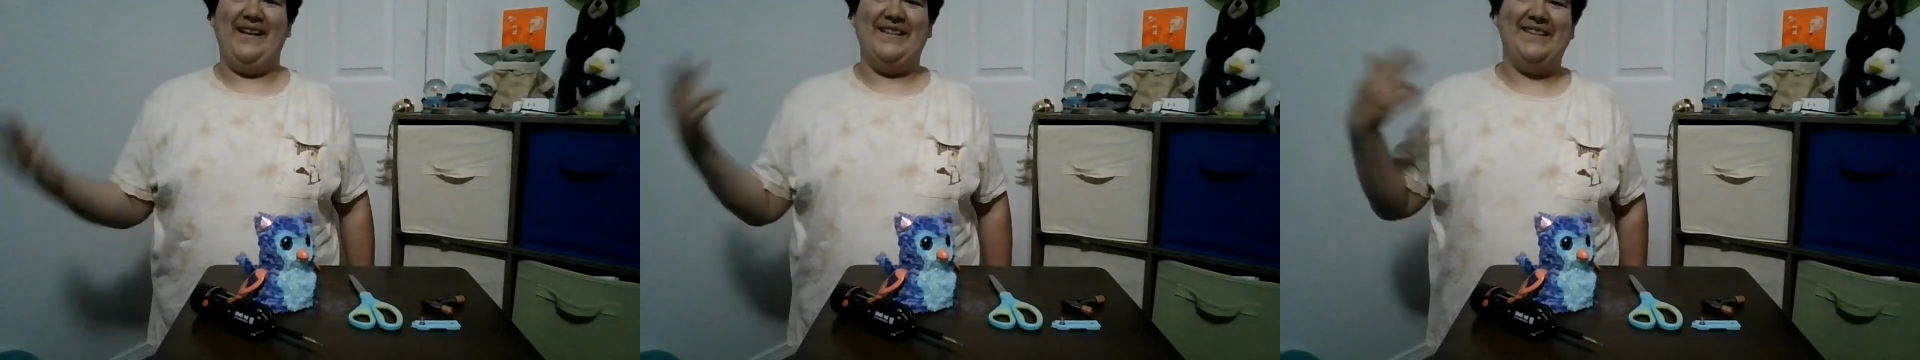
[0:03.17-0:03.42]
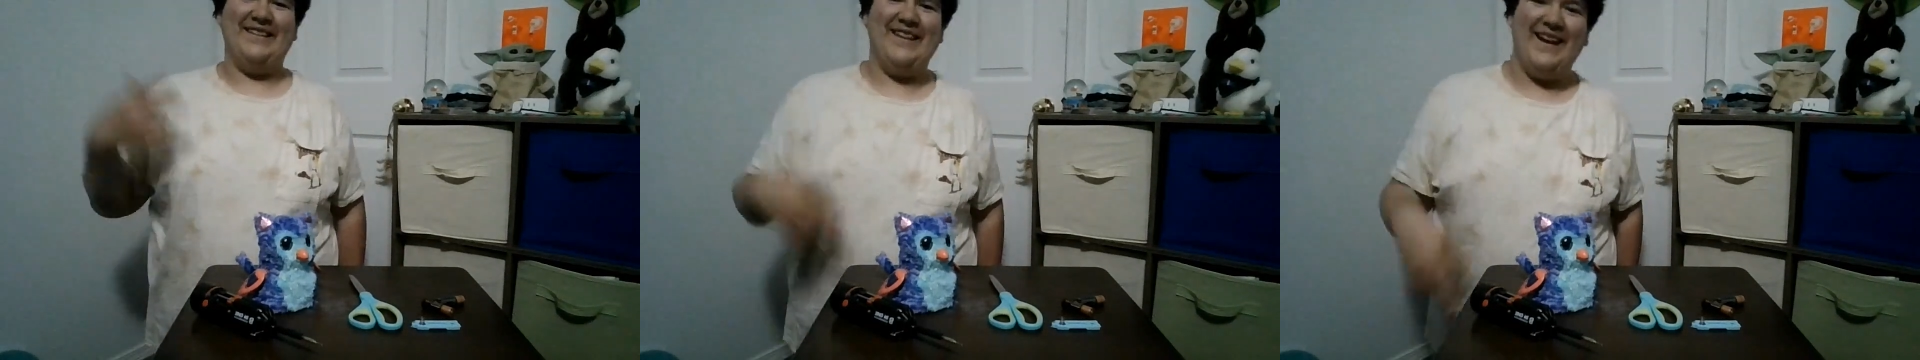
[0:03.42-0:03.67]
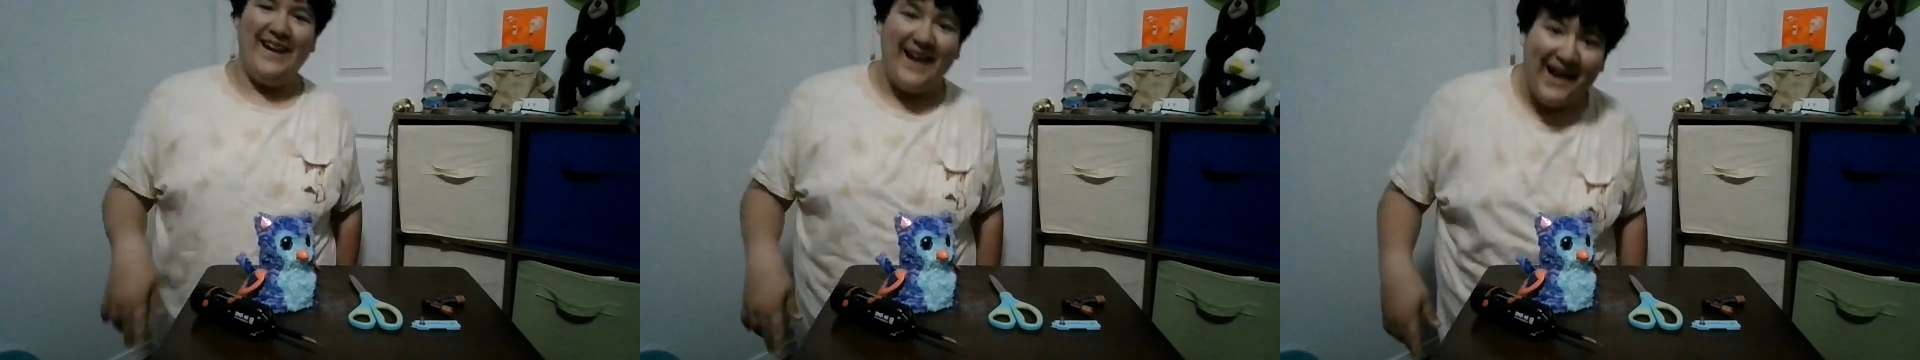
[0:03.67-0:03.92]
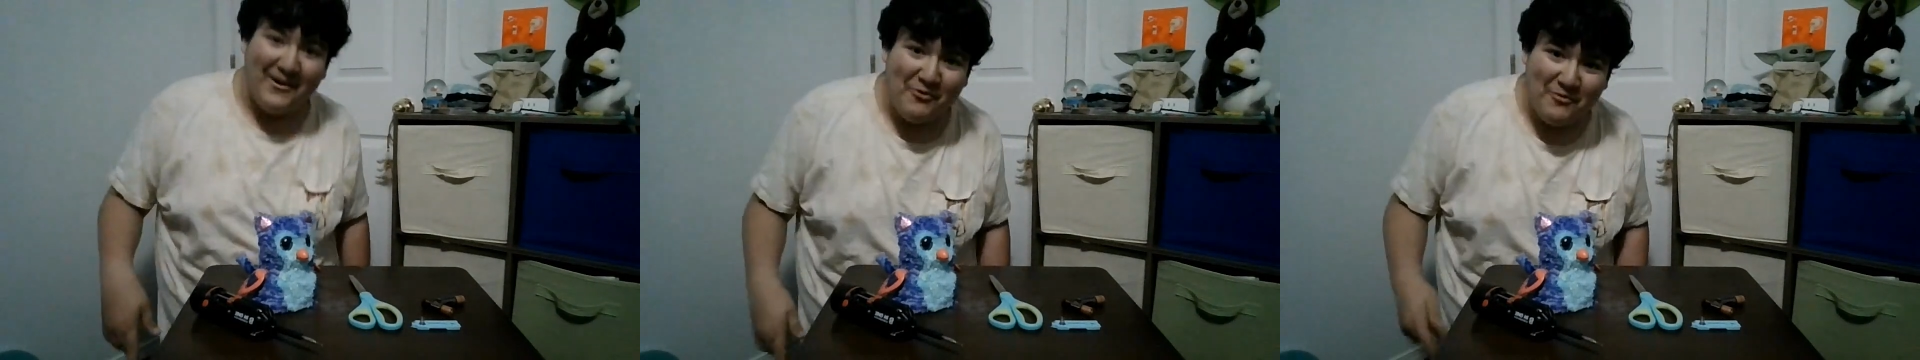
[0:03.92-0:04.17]
Today
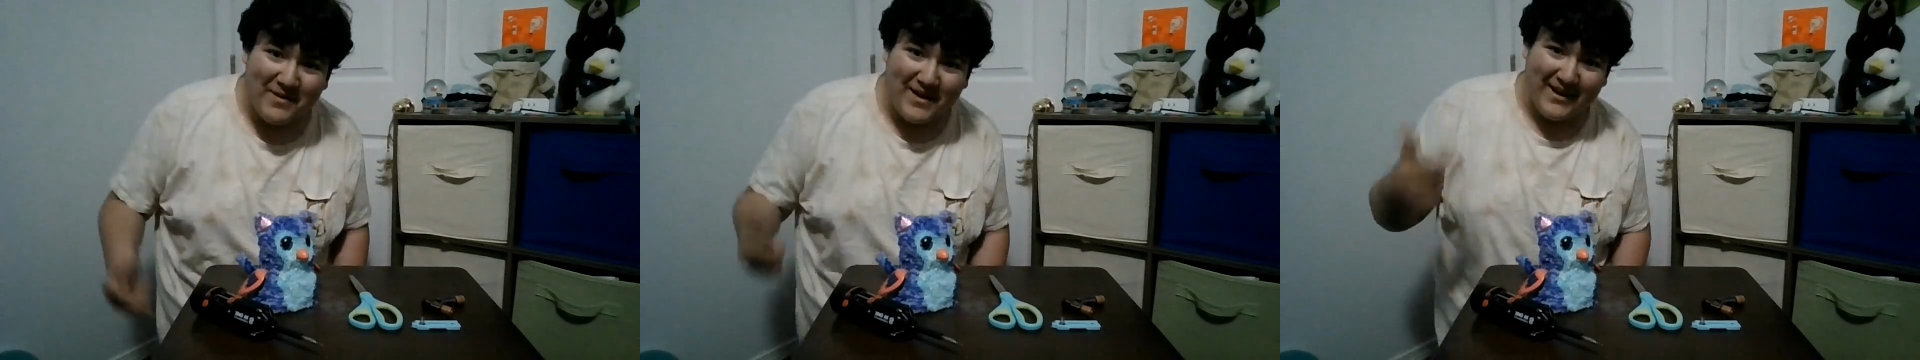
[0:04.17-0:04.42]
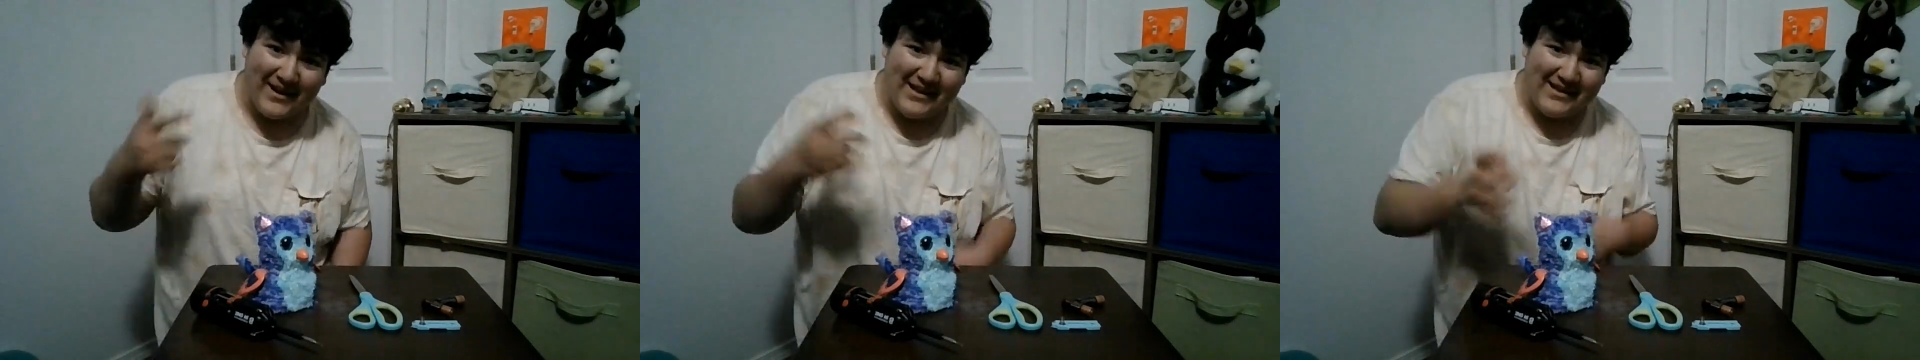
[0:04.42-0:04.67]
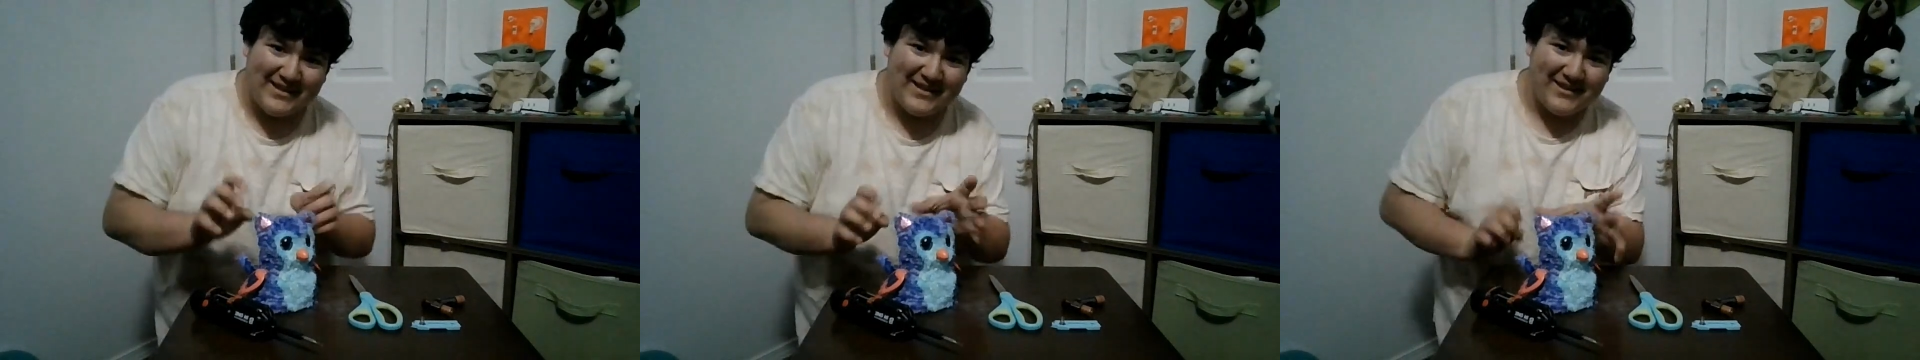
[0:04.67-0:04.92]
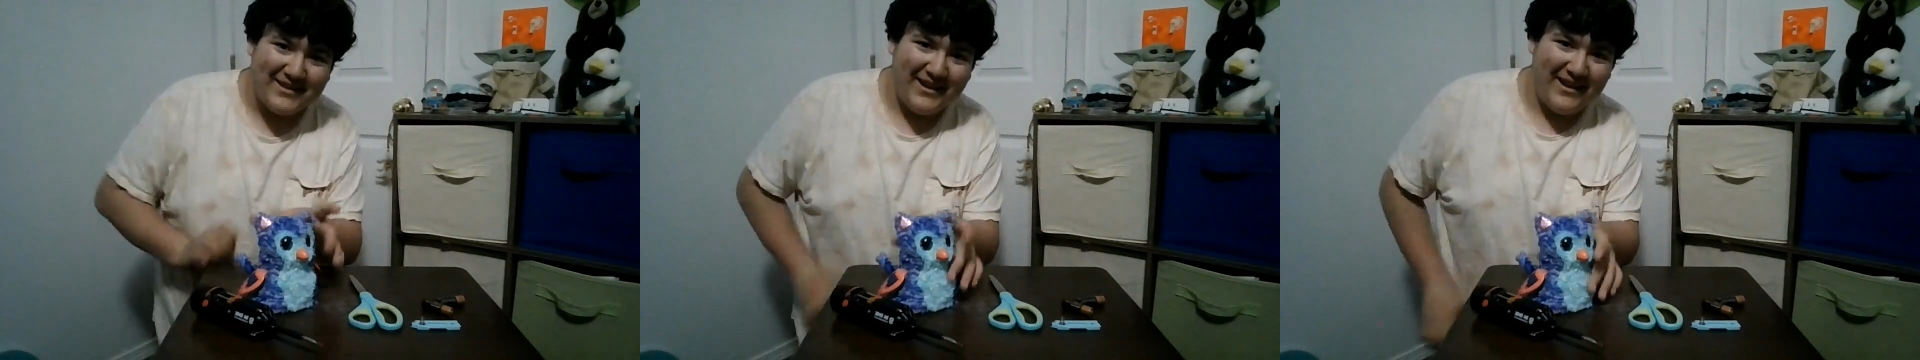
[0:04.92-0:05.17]
I will be
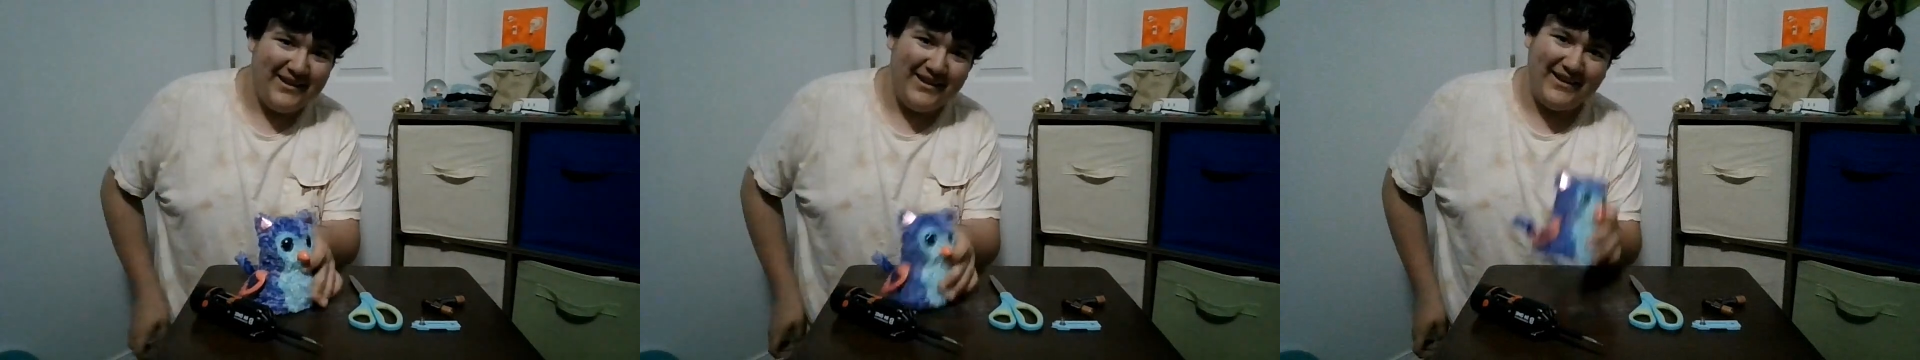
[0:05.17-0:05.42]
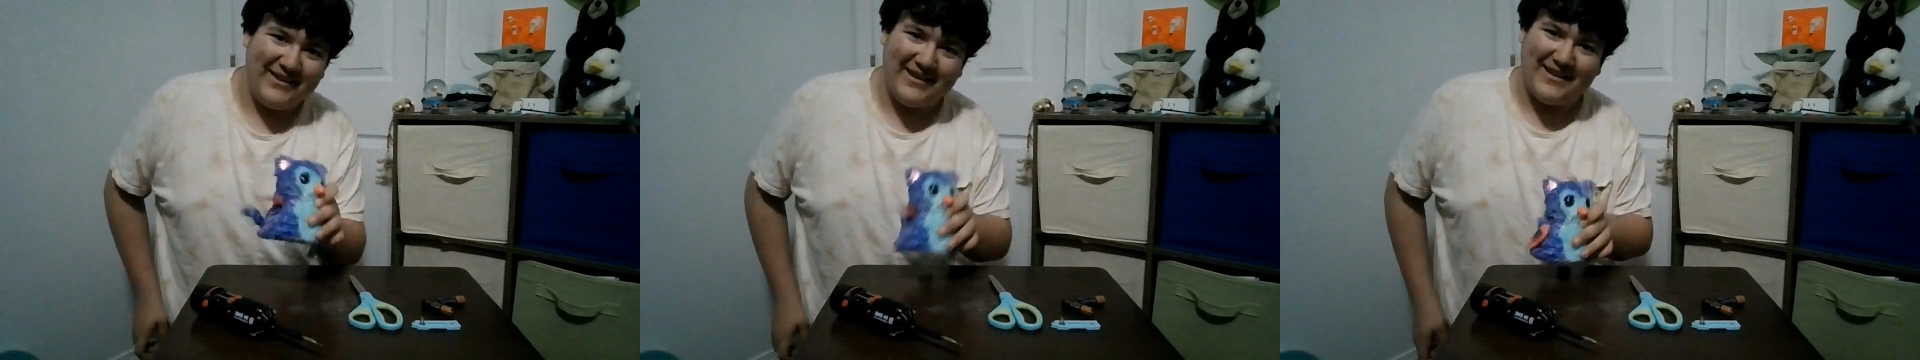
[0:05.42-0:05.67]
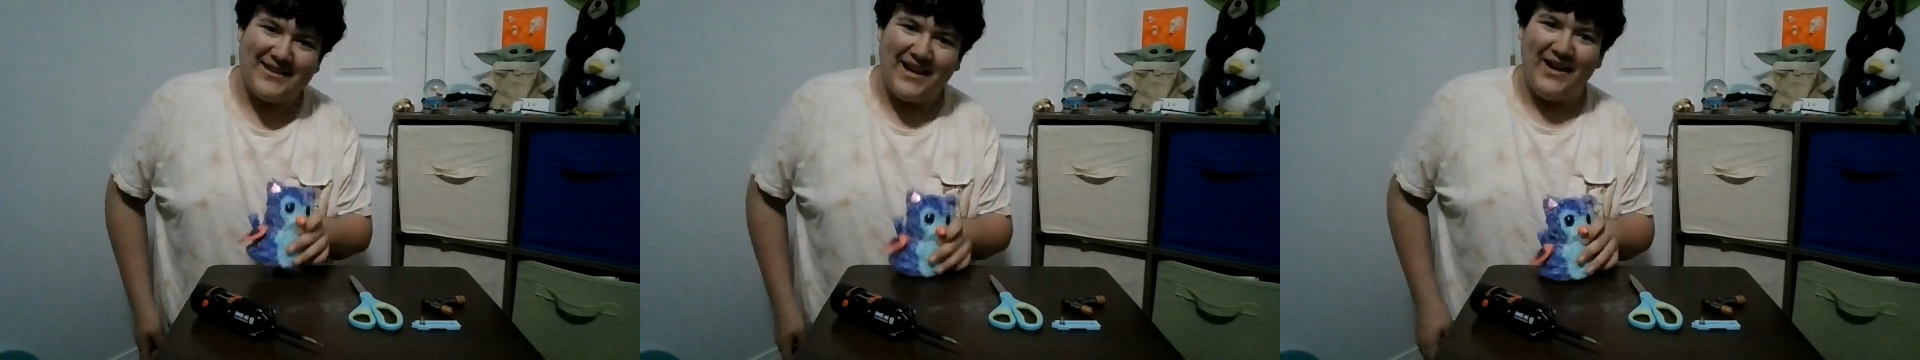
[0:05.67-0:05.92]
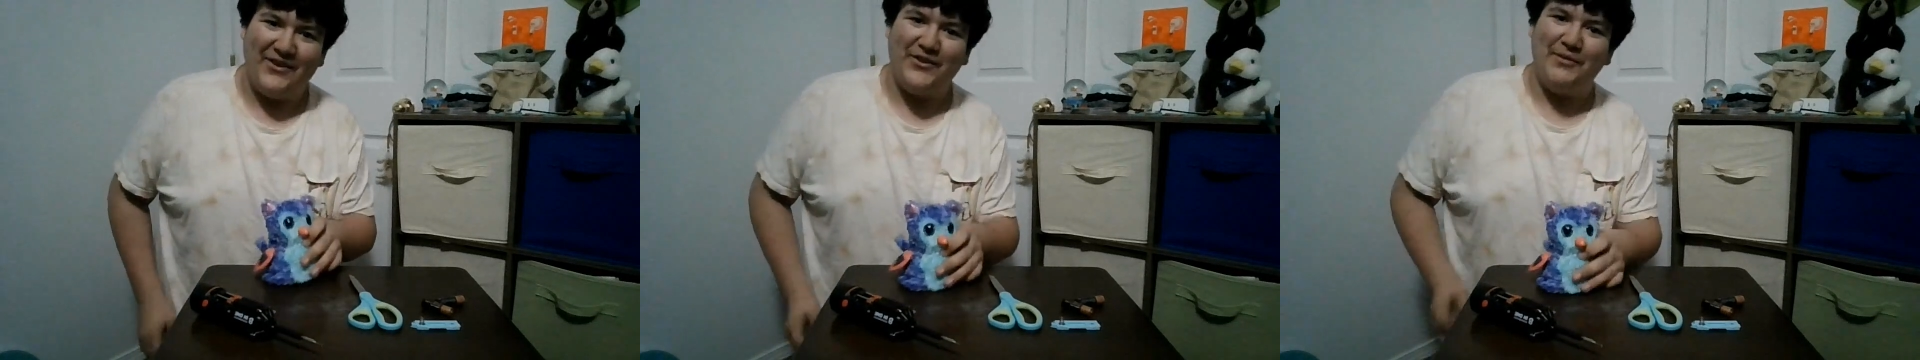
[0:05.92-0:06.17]
skinning this
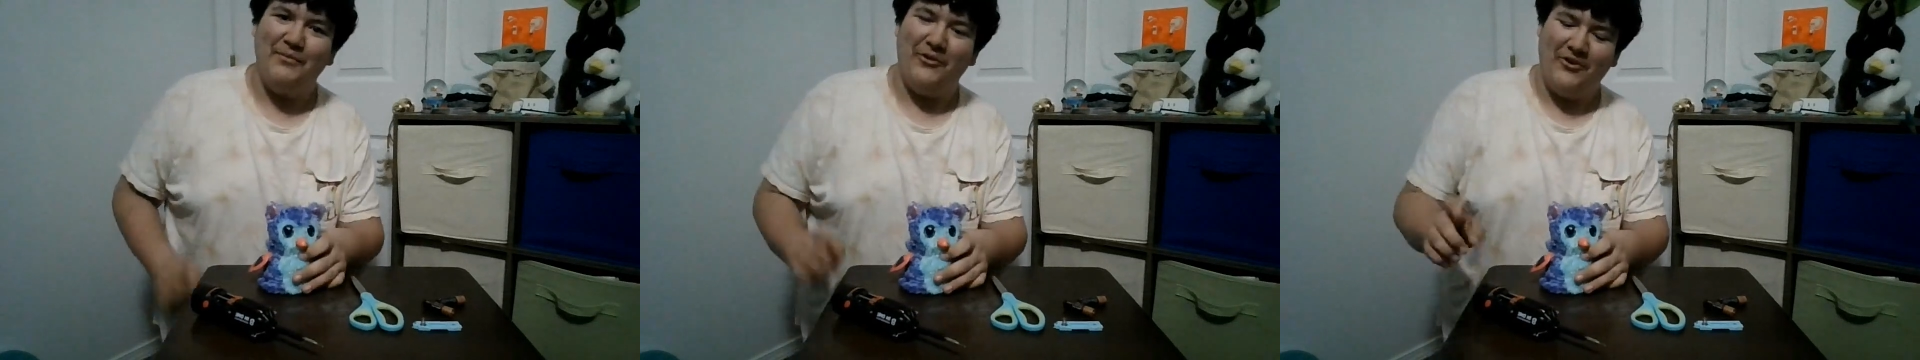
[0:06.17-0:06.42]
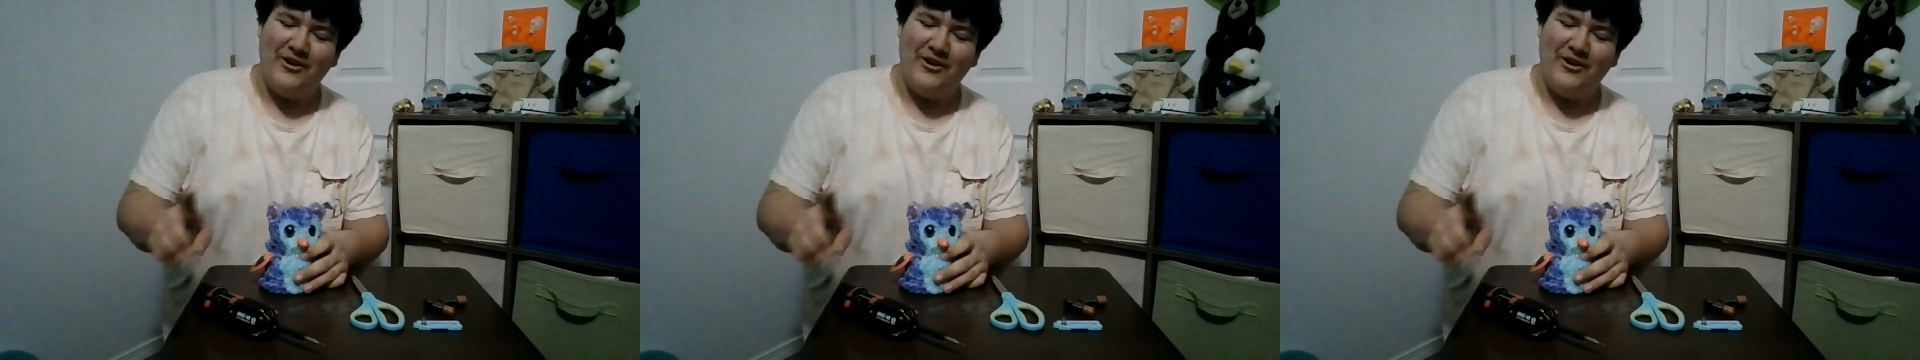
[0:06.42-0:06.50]
Hatchimal.